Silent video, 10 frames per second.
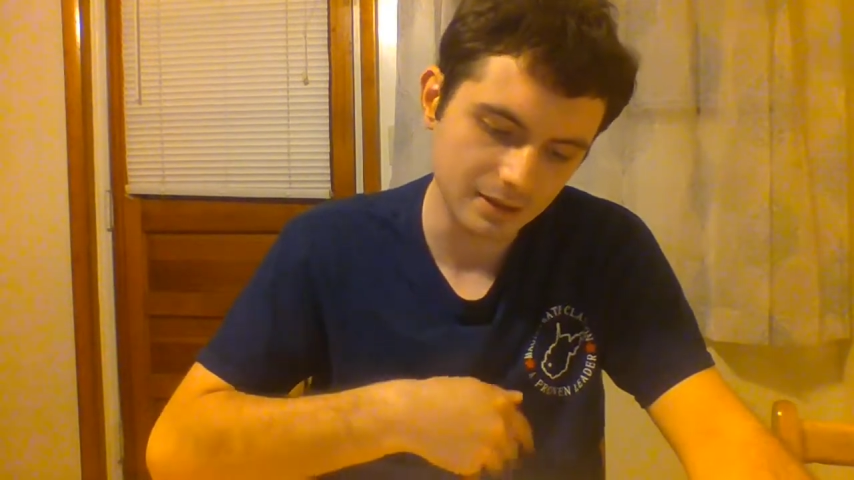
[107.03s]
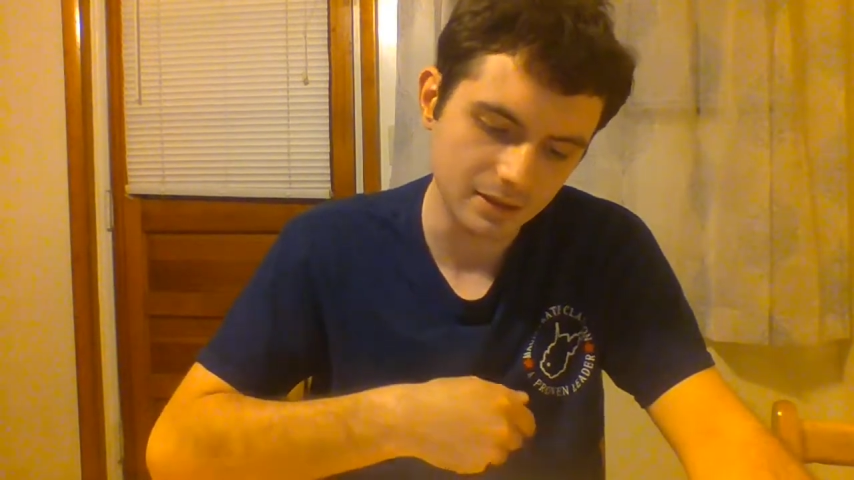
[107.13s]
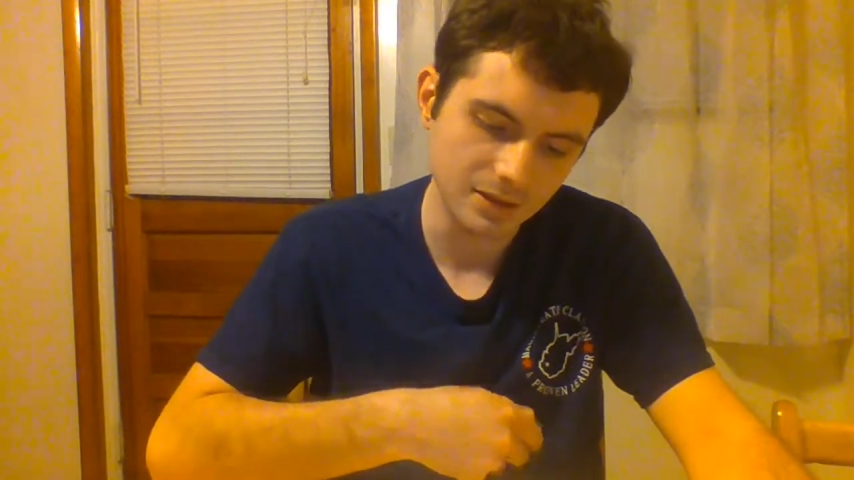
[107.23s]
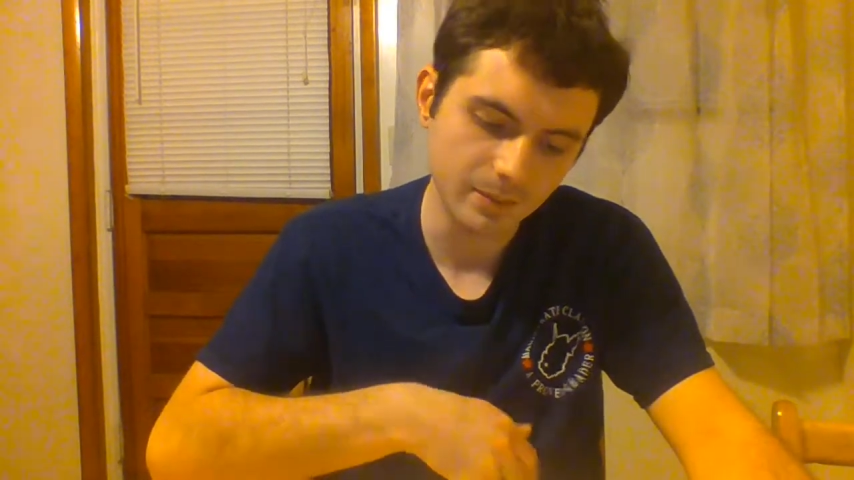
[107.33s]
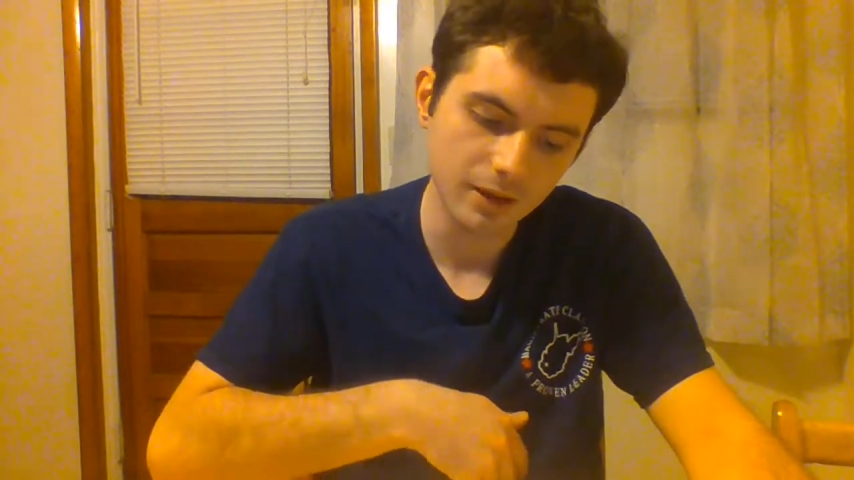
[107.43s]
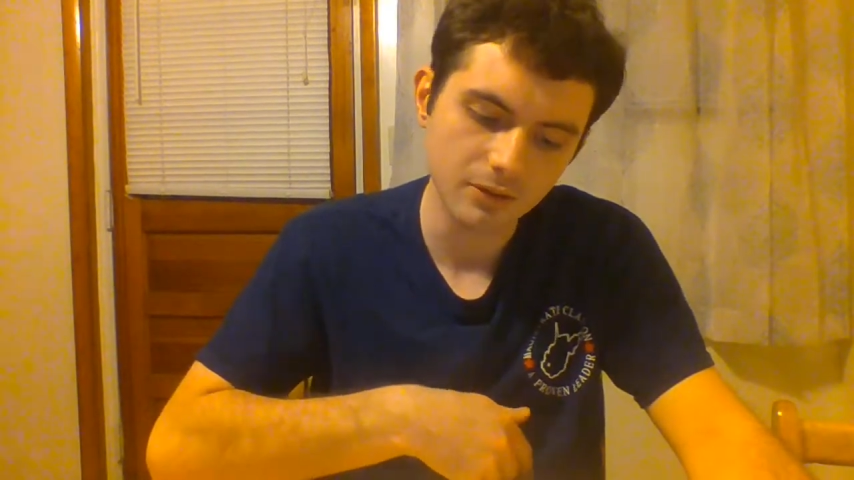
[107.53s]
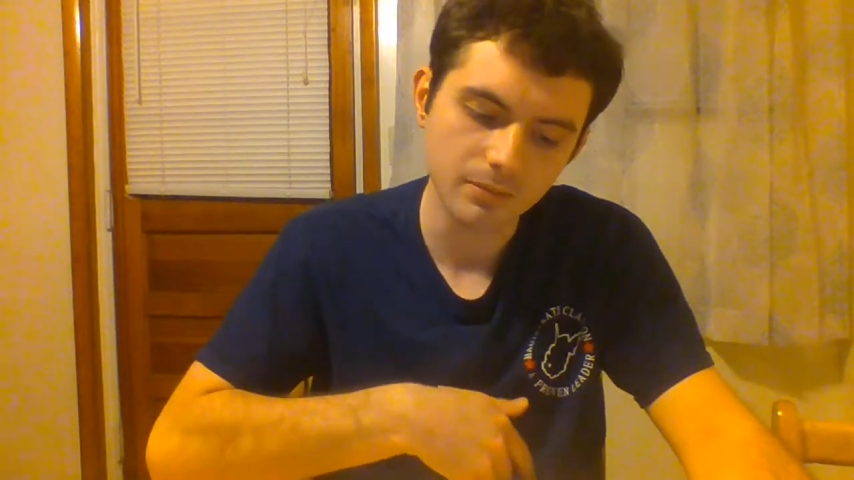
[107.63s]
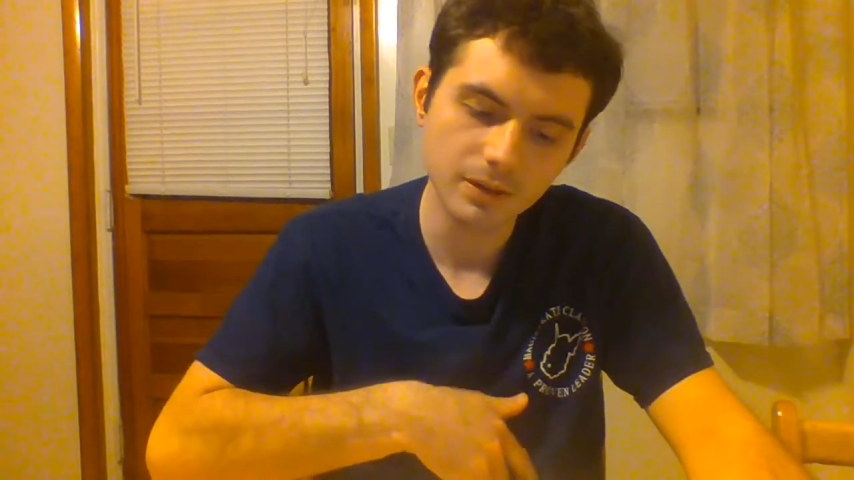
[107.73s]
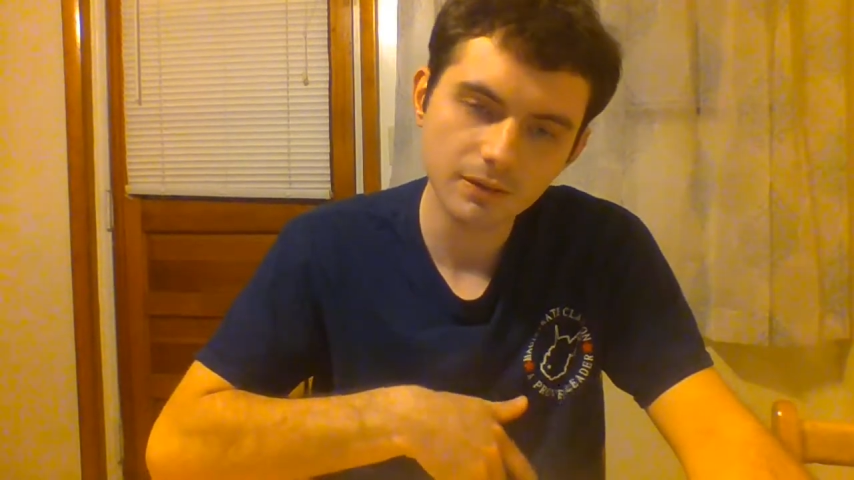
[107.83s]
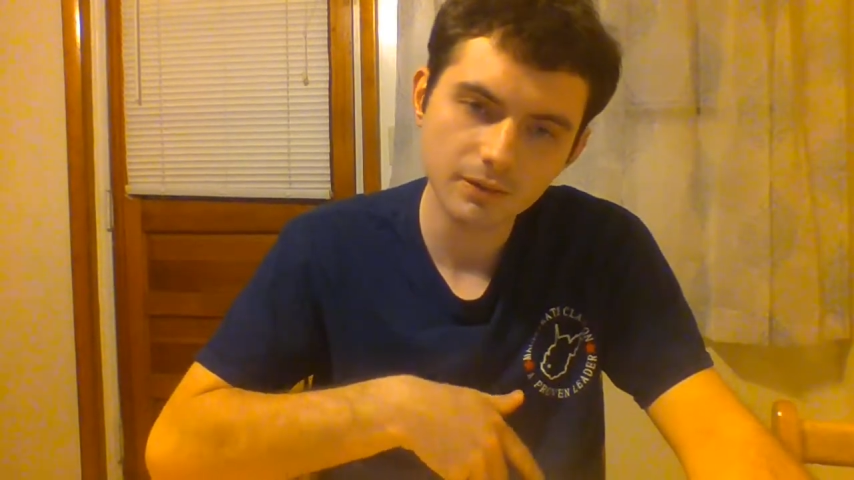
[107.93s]
spinal
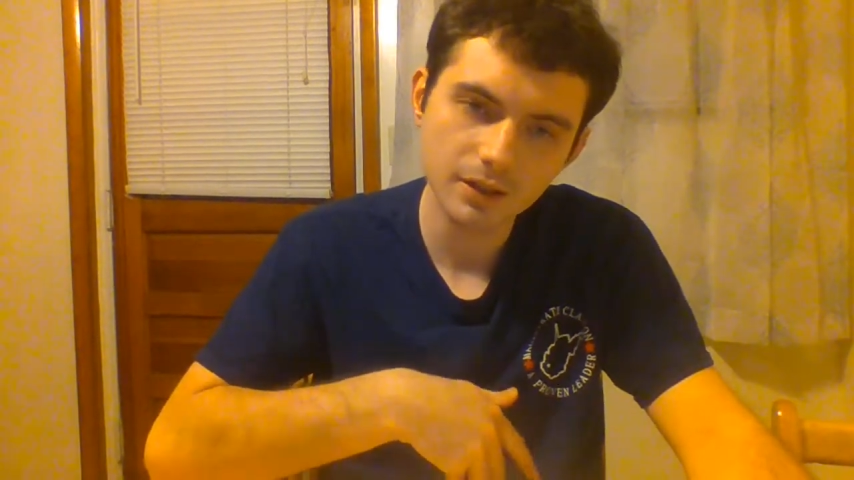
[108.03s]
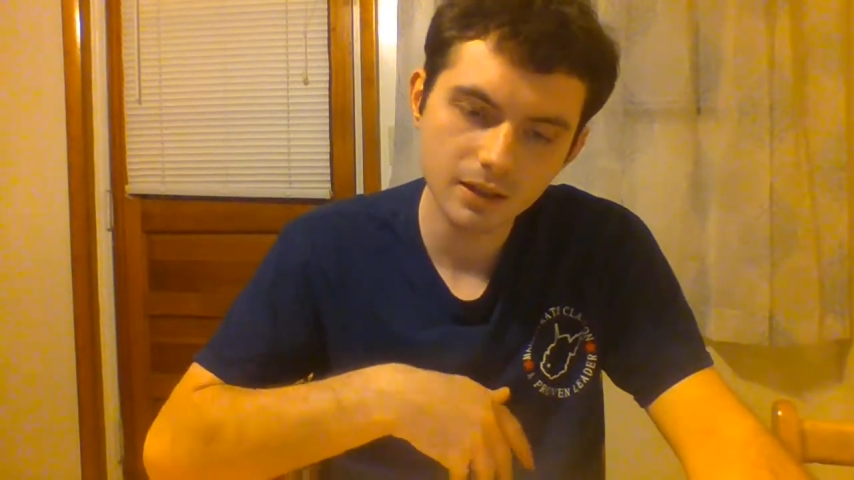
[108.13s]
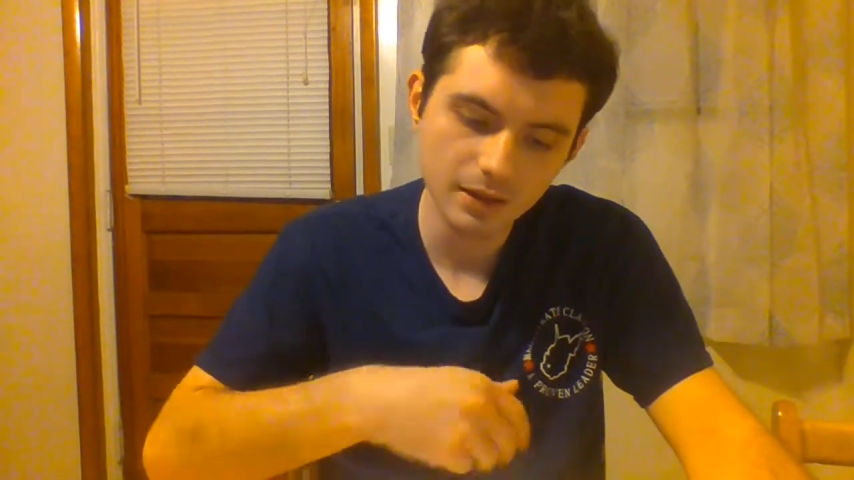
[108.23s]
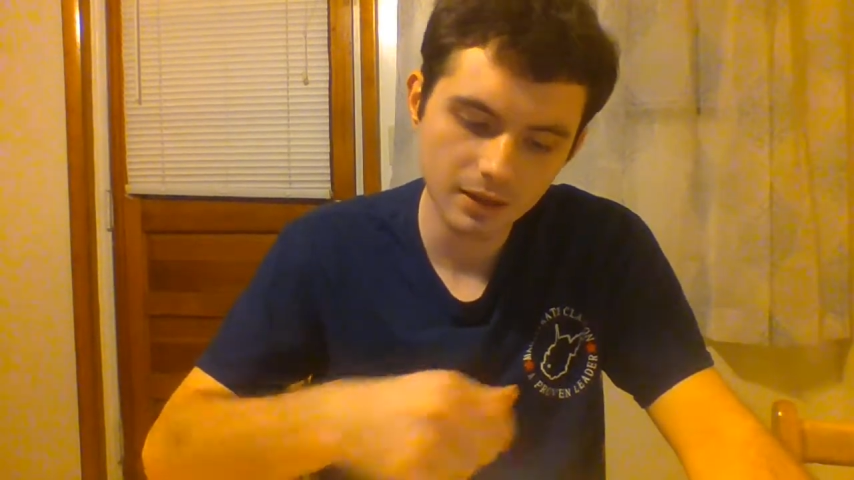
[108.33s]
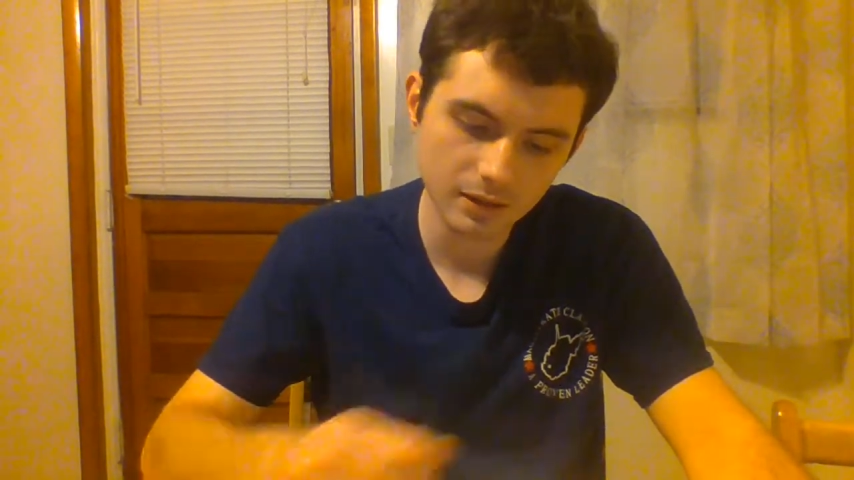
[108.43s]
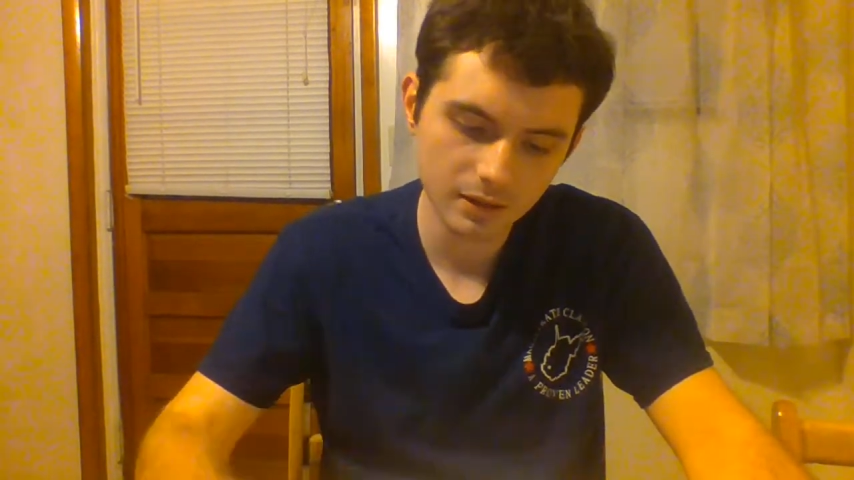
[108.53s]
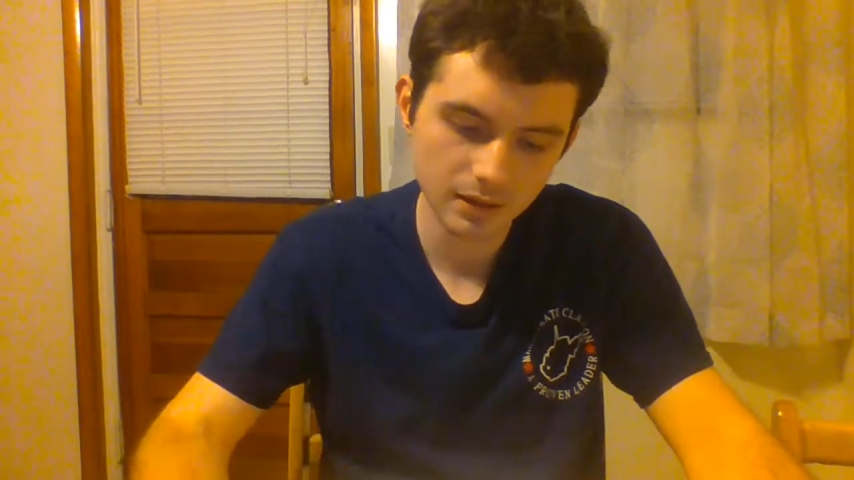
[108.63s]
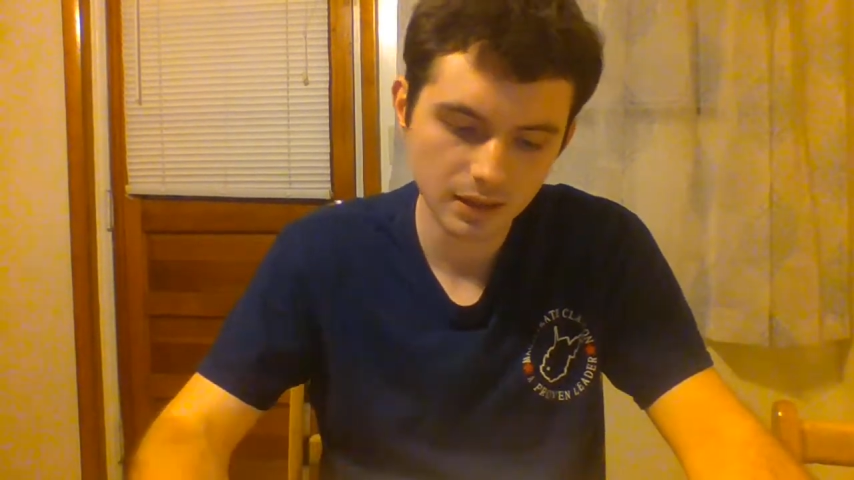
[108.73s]
bifida,